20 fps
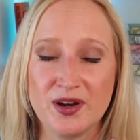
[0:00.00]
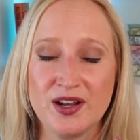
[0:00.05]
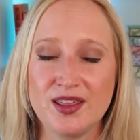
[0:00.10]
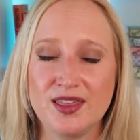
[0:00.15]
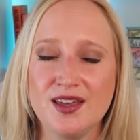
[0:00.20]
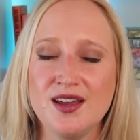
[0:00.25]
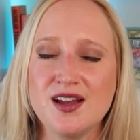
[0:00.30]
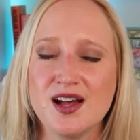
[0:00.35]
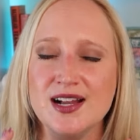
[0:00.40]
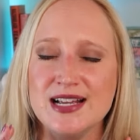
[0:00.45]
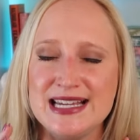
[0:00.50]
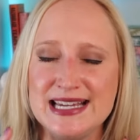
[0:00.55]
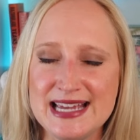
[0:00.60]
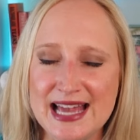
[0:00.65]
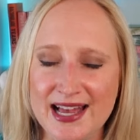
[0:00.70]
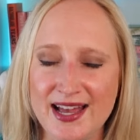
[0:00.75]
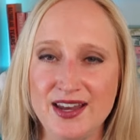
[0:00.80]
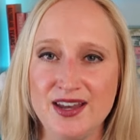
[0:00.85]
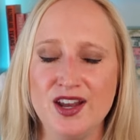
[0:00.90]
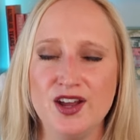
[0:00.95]
But I think,
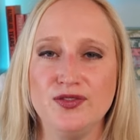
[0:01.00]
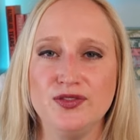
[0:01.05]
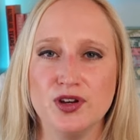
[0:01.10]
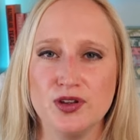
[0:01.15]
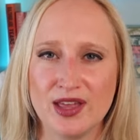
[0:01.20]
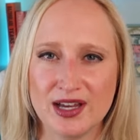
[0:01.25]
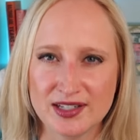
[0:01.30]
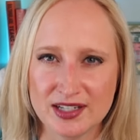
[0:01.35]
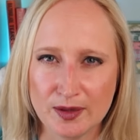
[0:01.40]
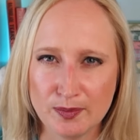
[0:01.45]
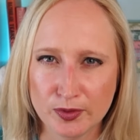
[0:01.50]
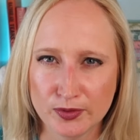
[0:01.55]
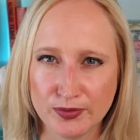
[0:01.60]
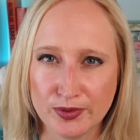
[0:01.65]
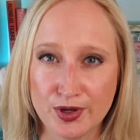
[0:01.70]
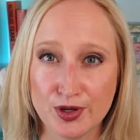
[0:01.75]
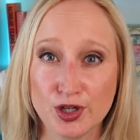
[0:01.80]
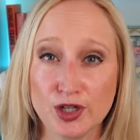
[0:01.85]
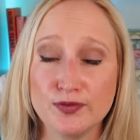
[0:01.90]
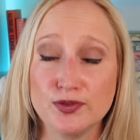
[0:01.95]
again, if you're that type of
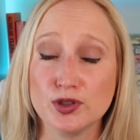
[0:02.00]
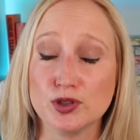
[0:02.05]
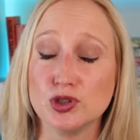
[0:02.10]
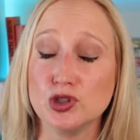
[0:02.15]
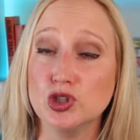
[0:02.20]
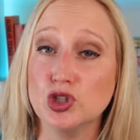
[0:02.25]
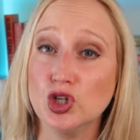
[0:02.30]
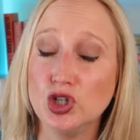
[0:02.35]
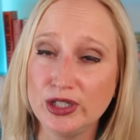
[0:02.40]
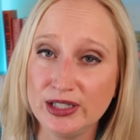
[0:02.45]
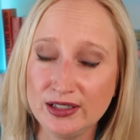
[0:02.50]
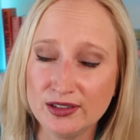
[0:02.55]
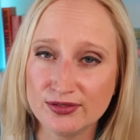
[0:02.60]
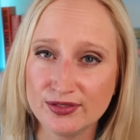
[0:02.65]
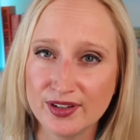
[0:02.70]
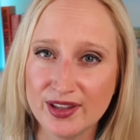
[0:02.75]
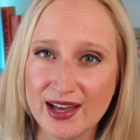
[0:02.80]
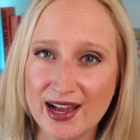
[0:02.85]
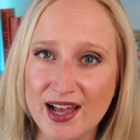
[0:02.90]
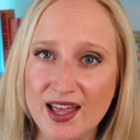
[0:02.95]
reader, if you're looking
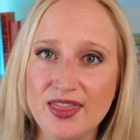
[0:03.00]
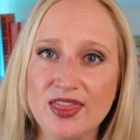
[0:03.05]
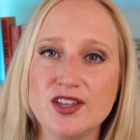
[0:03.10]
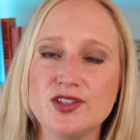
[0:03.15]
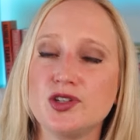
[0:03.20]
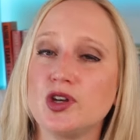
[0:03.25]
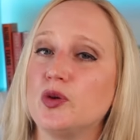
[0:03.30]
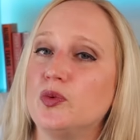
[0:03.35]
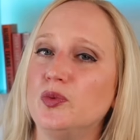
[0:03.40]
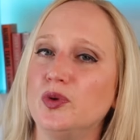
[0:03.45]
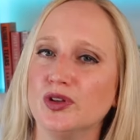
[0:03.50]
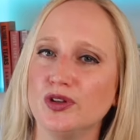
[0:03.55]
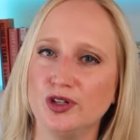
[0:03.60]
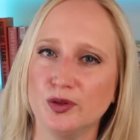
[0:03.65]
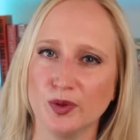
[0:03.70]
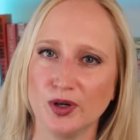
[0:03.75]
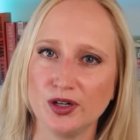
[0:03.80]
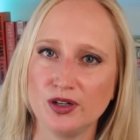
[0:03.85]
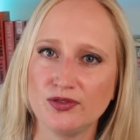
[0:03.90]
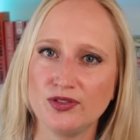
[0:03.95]
for that, this could really
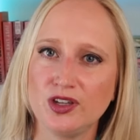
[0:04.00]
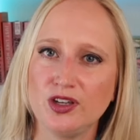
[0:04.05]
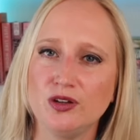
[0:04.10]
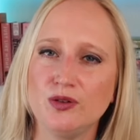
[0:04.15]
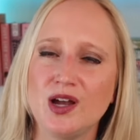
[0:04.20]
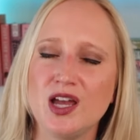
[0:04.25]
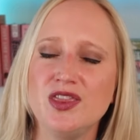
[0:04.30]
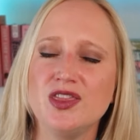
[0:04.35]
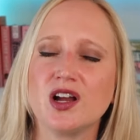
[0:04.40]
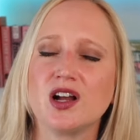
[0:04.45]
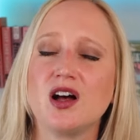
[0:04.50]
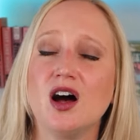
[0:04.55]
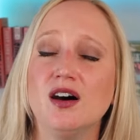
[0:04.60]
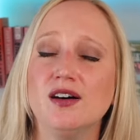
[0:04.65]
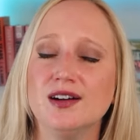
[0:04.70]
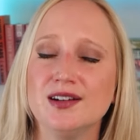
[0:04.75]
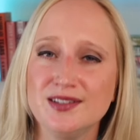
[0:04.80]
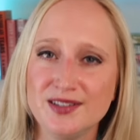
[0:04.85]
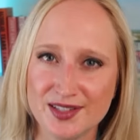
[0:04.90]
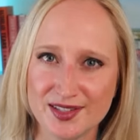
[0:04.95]
work for you. And the
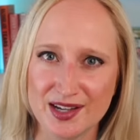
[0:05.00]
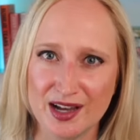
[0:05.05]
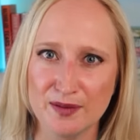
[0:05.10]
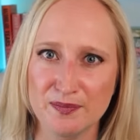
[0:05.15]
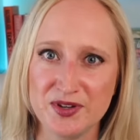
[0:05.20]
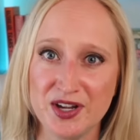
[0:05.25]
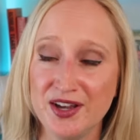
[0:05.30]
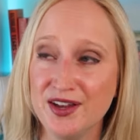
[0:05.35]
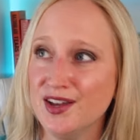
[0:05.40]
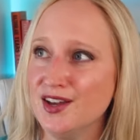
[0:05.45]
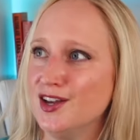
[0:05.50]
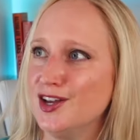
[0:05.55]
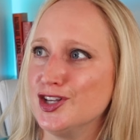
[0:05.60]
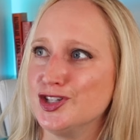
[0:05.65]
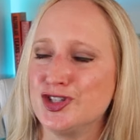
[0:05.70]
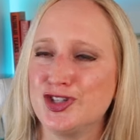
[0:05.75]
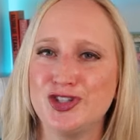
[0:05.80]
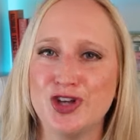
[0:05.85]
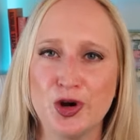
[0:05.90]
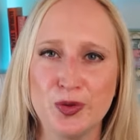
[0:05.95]
concept
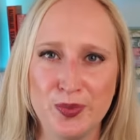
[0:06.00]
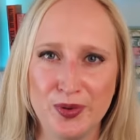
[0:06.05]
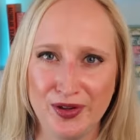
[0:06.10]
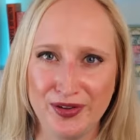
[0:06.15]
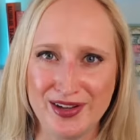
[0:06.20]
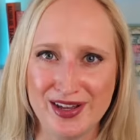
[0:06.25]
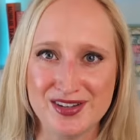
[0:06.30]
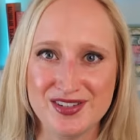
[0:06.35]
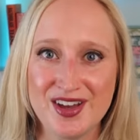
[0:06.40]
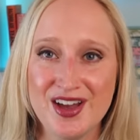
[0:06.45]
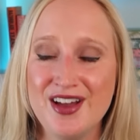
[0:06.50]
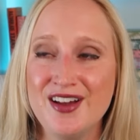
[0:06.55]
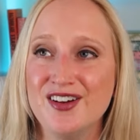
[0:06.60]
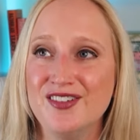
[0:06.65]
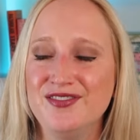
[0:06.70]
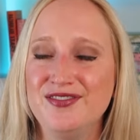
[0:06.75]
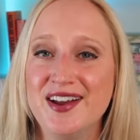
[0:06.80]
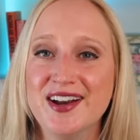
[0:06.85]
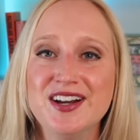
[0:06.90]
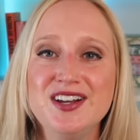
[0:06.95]
is so brilliant.
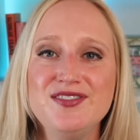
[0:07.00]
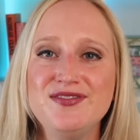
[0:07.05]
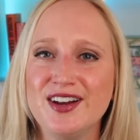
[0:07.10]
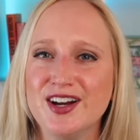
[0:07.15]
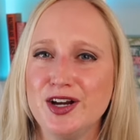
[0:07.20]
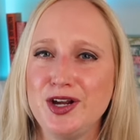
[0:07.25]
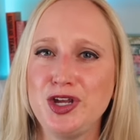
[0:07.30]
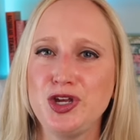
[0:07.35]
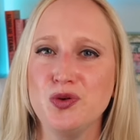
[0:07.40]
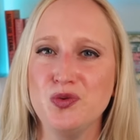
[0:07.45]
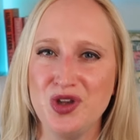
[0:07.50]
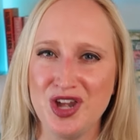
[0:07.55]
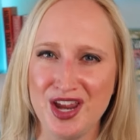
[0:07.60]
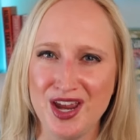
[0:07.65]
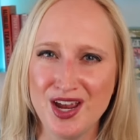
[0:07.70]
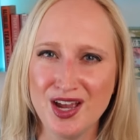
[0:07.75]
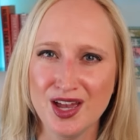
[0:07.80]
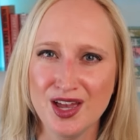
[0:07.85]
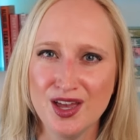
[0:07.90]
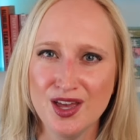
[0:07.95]
Very, very
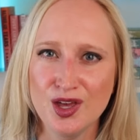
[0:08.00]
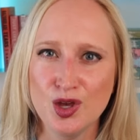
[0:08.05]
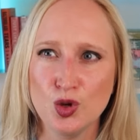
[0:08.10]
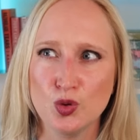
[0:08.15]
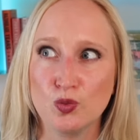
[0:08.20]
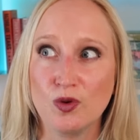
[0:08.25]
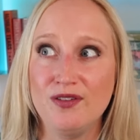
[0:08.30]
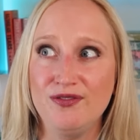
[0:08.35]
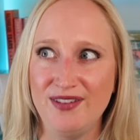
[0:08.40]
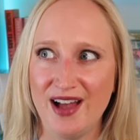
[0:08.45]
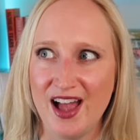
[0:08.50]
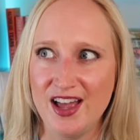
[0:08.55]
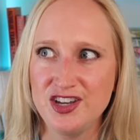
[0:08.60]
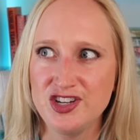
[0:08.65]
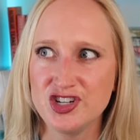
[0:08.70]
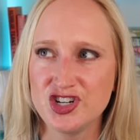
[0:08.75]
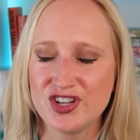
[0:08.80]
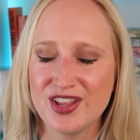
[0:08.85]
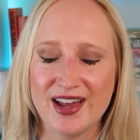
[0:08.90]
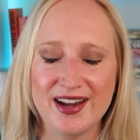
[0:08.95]
unique
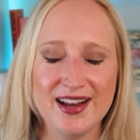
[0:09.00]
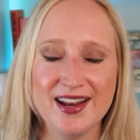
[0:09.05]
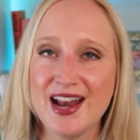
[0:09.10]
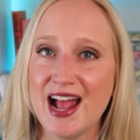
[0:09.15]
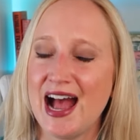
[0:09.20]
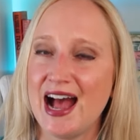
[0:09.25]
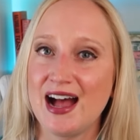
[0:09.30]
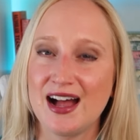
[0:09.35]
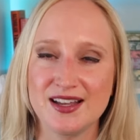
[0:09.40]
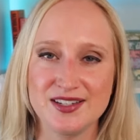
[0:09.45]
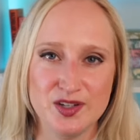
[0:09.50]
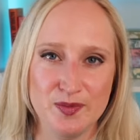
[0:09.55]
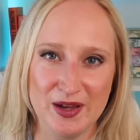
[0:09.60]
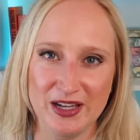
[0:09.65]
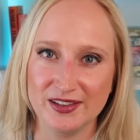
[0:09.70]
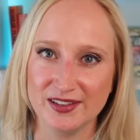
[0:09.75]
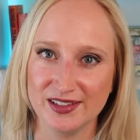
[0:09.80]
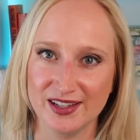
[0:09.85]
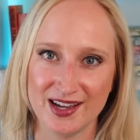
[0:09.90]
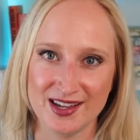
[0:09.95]
revenge that it had to
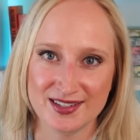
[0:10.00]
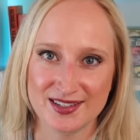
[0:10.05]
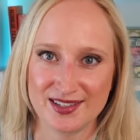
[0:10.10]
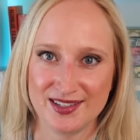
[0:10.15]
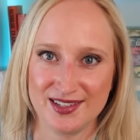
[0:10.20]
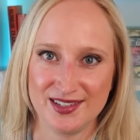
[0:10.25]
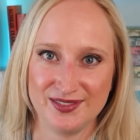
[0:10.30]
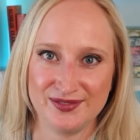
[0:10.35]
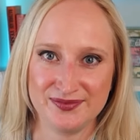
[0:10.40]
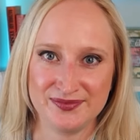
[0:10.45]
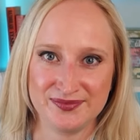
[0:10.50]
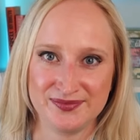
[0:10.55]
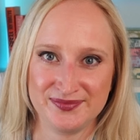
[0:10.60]
make the list.